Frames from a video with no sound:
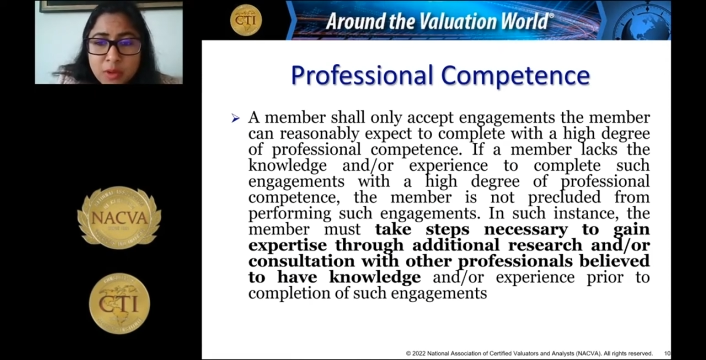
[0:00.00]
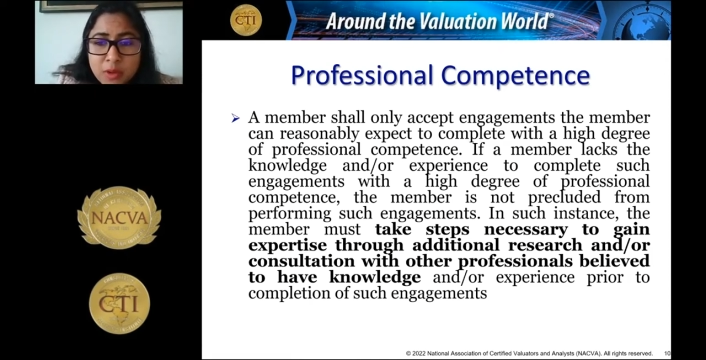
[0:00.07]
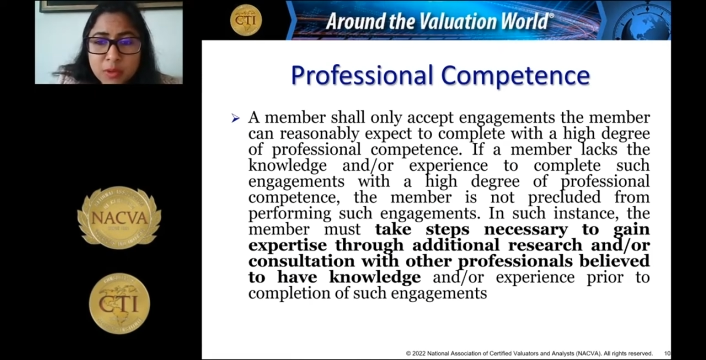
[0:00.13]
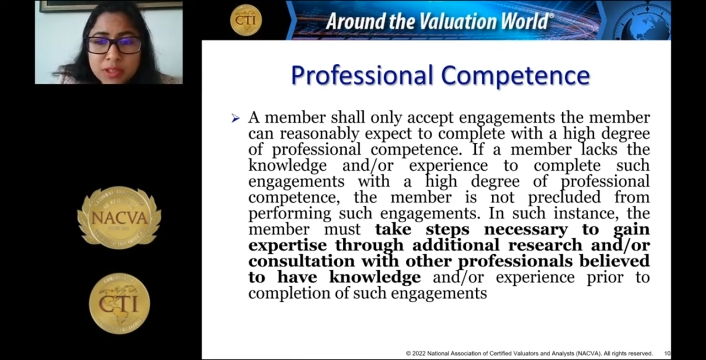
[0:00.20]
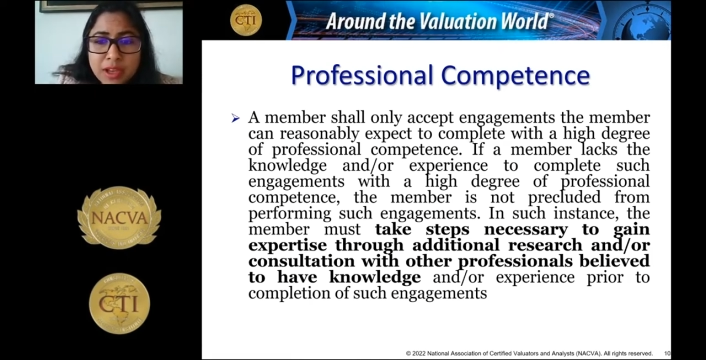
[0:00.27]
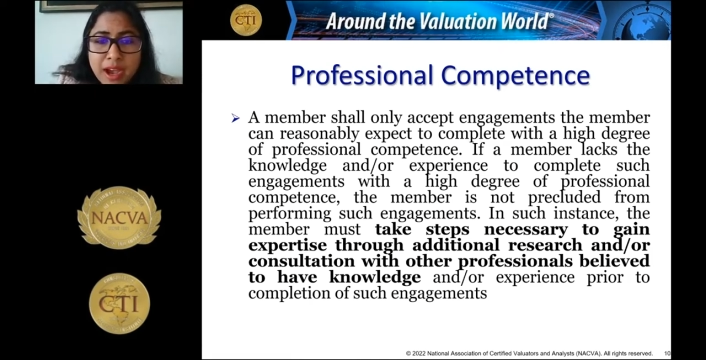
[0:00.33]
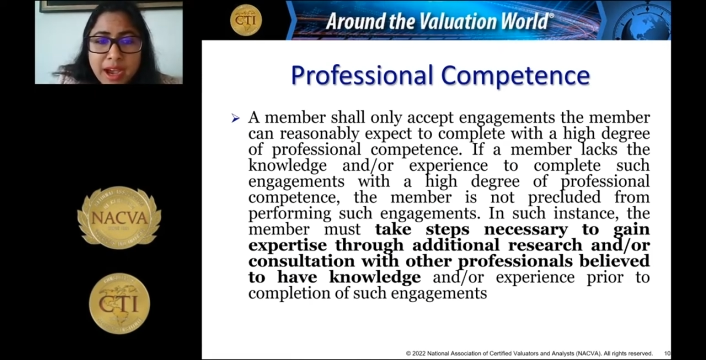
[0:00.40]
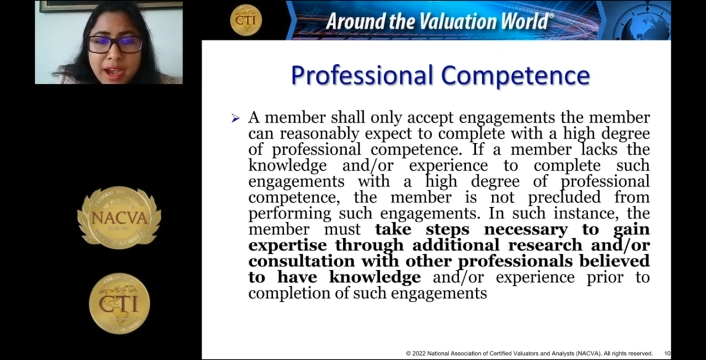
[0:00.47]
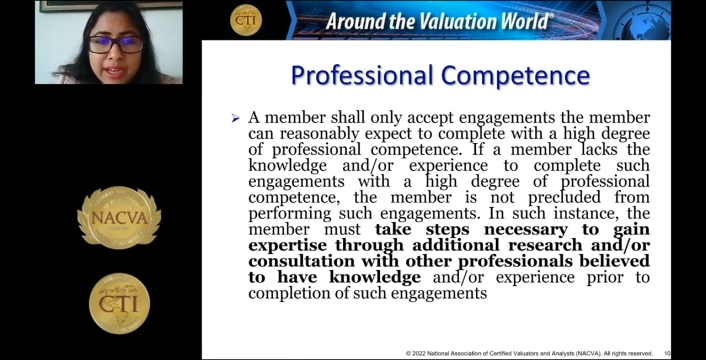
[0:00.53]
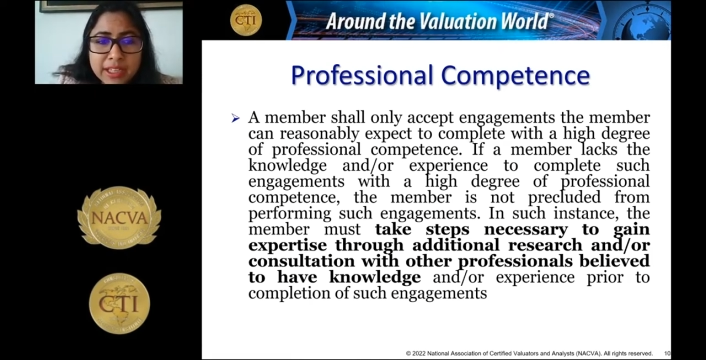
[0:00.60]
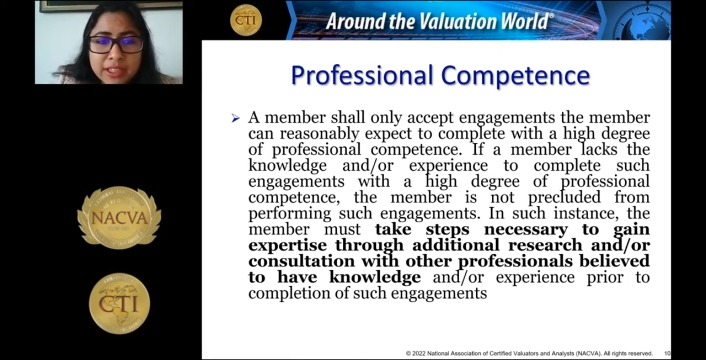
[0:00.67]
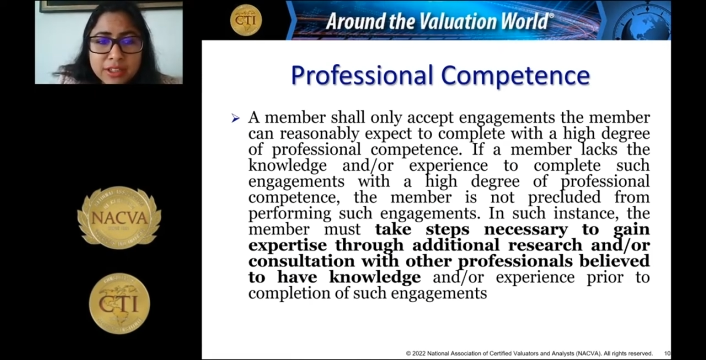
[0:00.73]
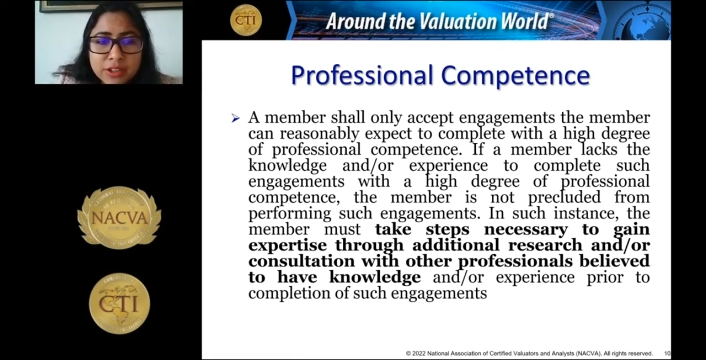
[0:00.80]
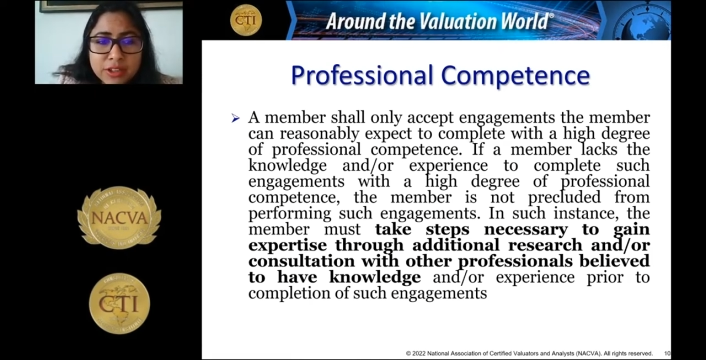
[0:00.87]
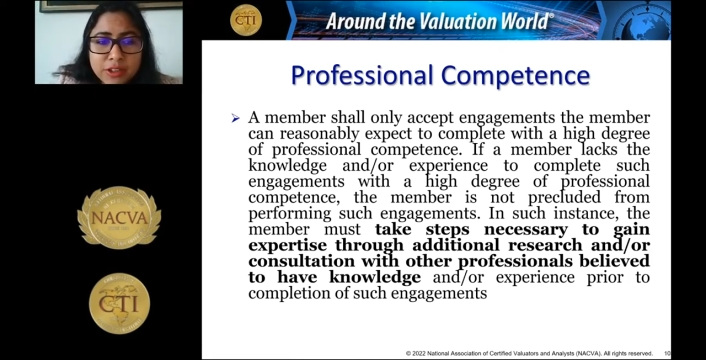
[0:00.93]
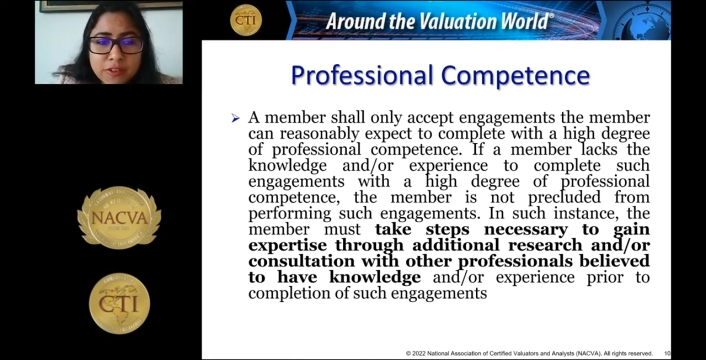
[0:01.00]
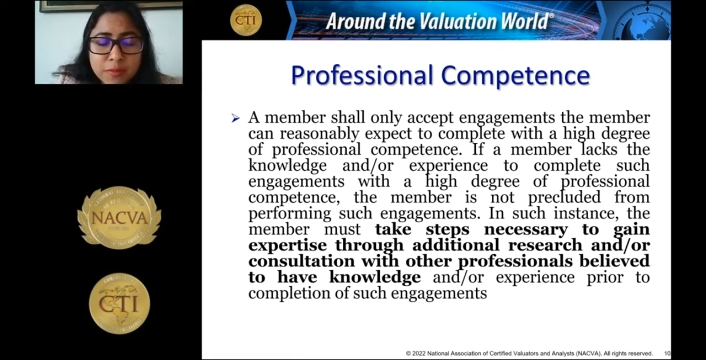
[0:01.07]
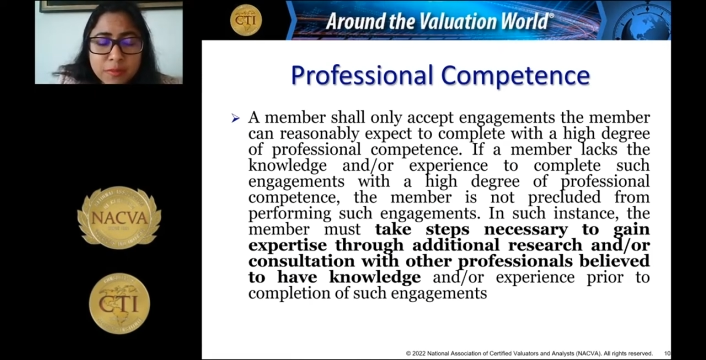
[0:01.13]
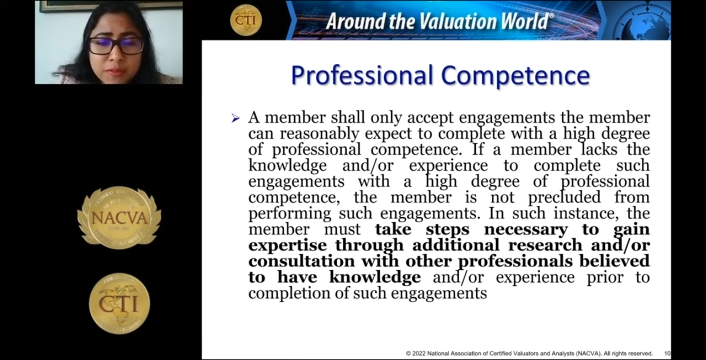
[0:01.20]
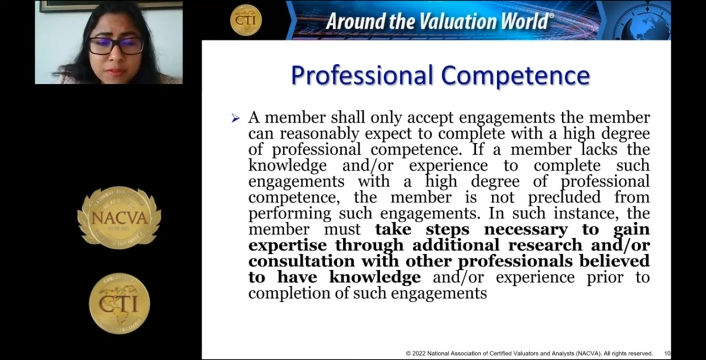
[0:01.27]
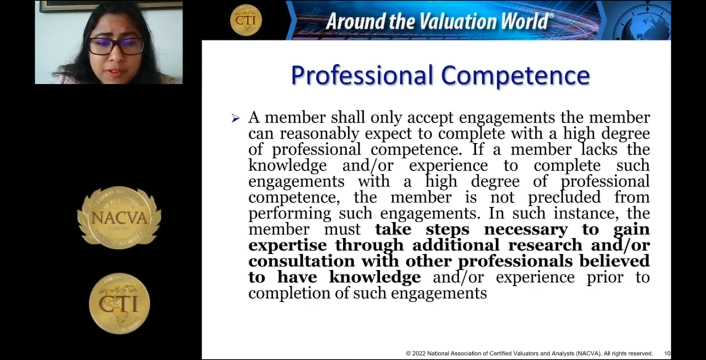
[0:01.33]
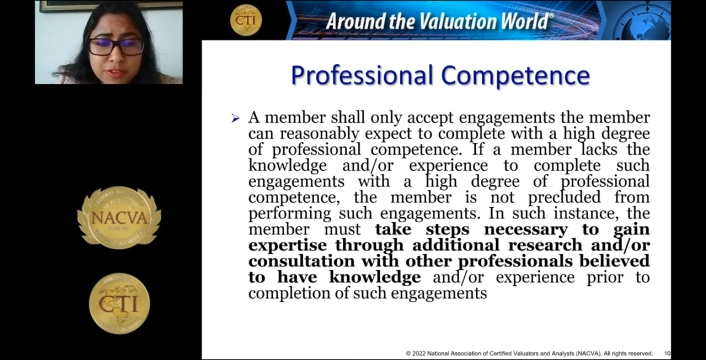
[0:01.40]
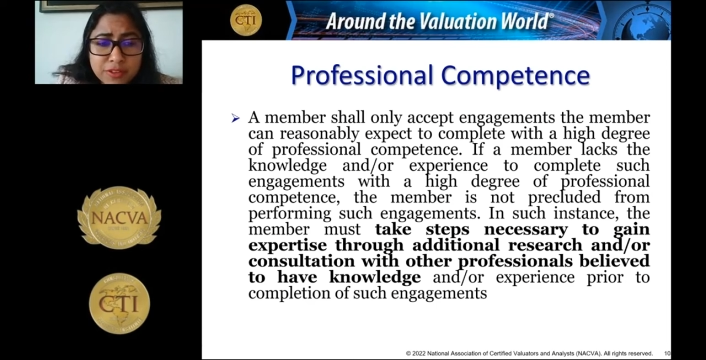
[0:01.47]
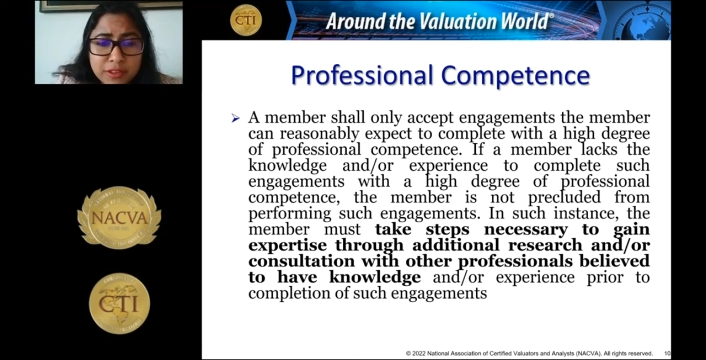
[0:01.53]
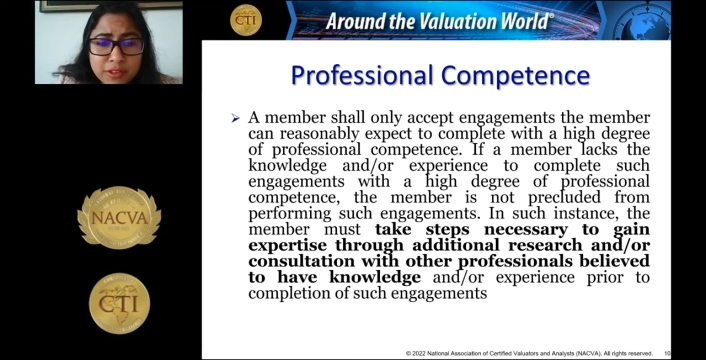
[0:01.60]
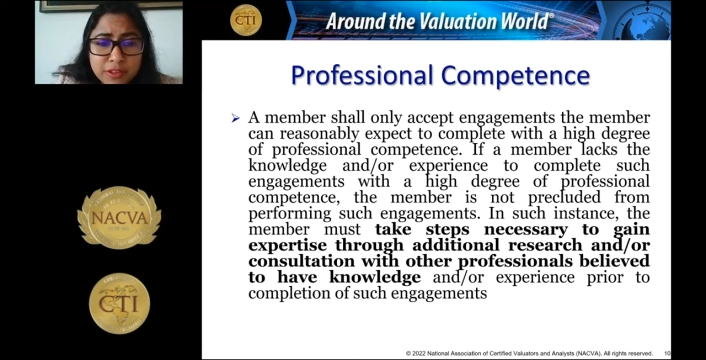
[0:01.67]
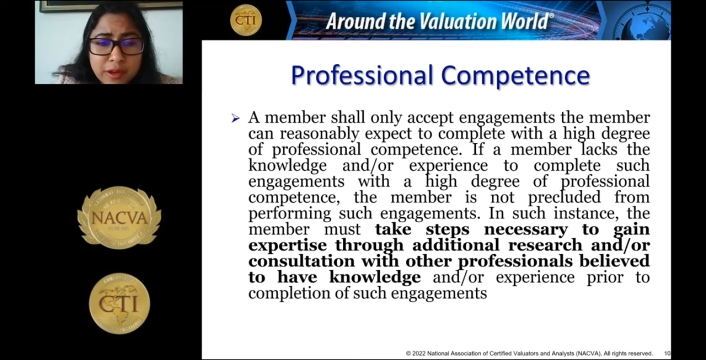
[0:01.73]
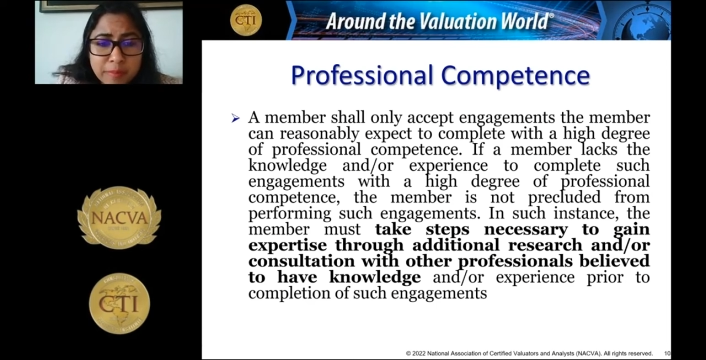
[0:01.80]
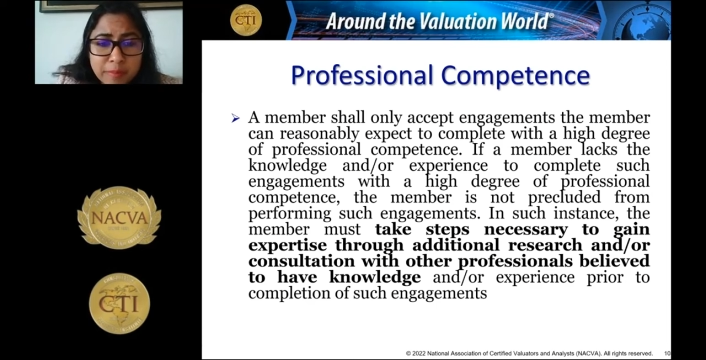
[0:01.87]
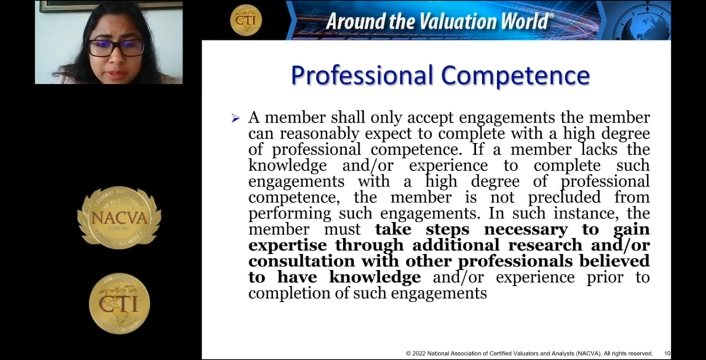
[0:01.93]
with a high degree of professional
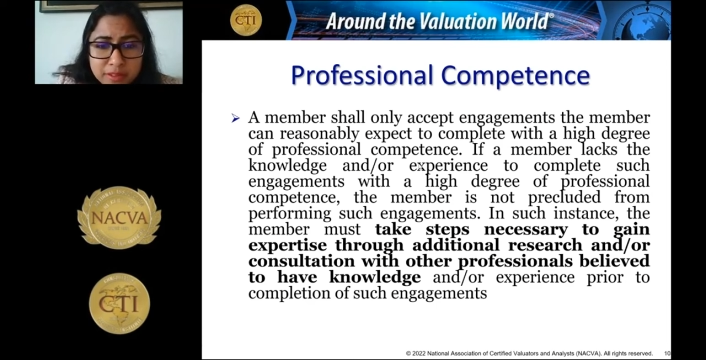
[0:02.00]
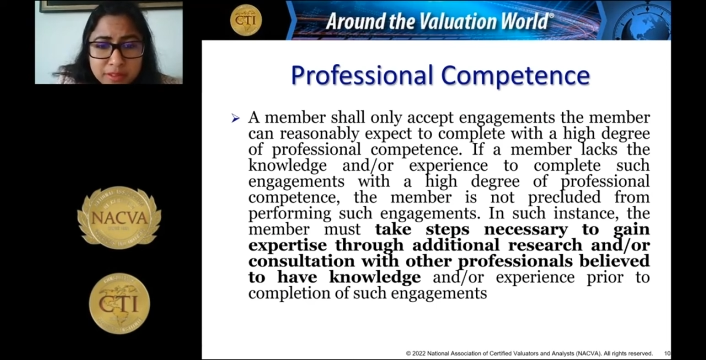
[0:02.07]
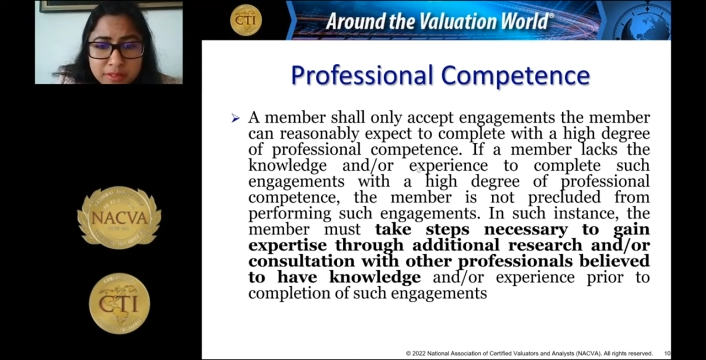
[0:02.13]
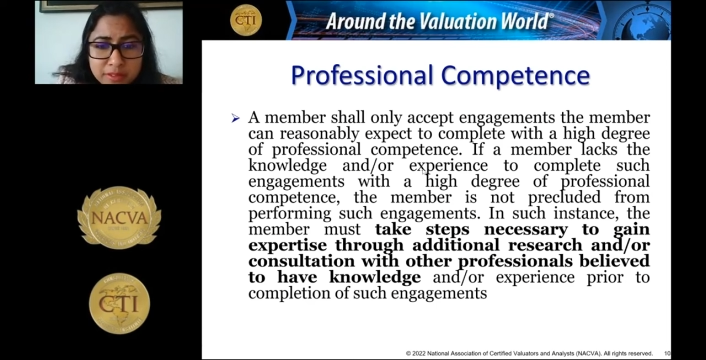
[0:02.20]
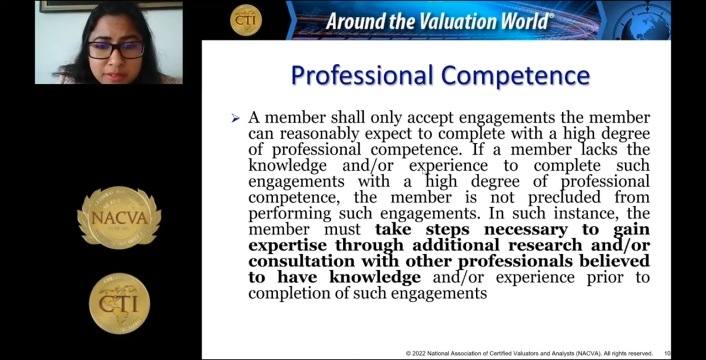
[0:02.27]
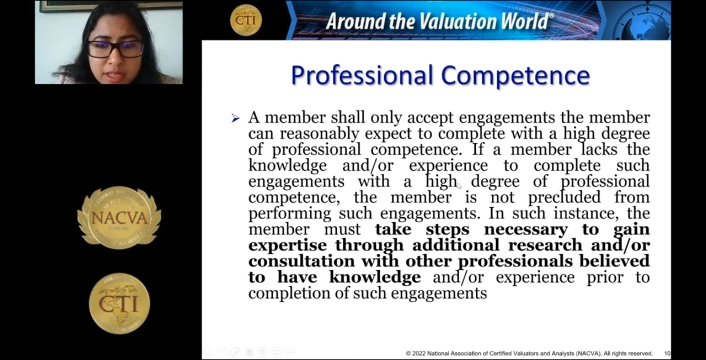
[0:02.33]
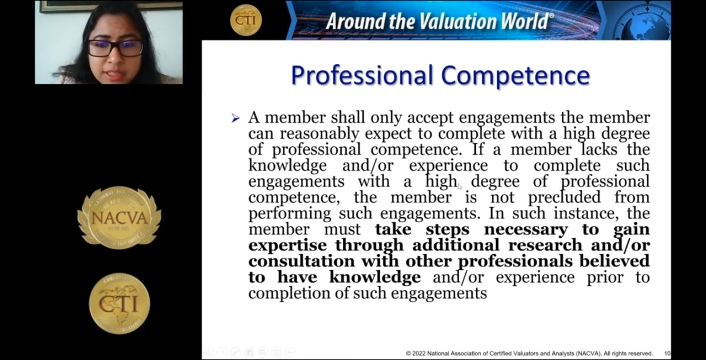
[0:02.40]
competence,